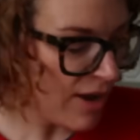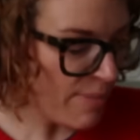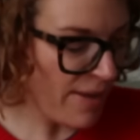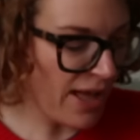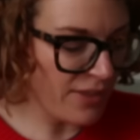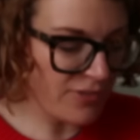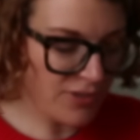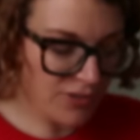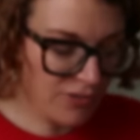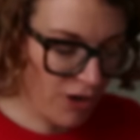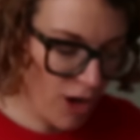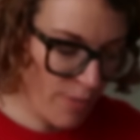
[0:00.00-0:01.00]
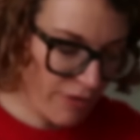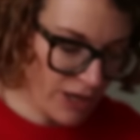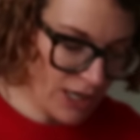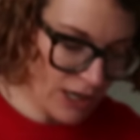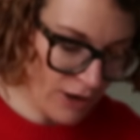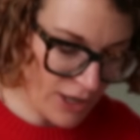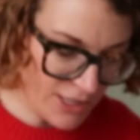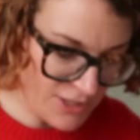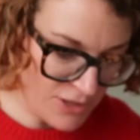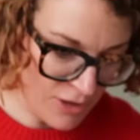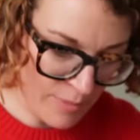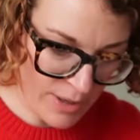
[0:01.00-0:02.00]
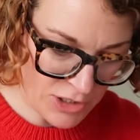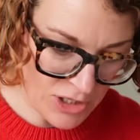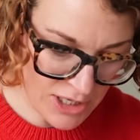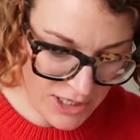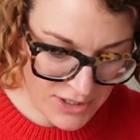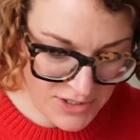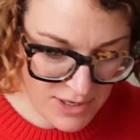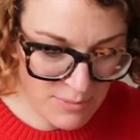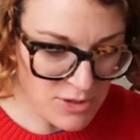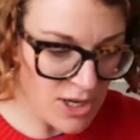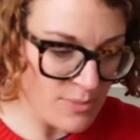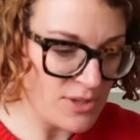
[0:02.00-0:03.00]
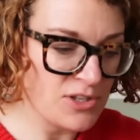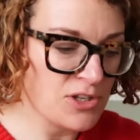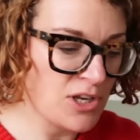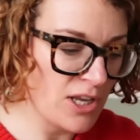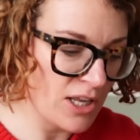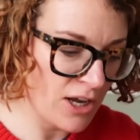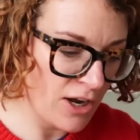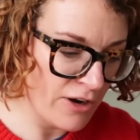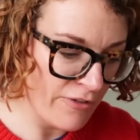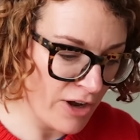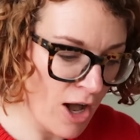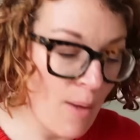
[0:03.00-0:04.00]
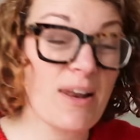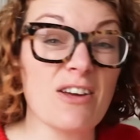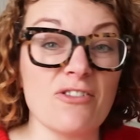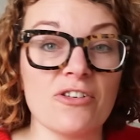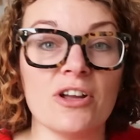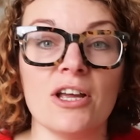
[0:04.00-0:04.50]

great patterns this time. I really liked them, actually, because sometimes there's kind of a couple of,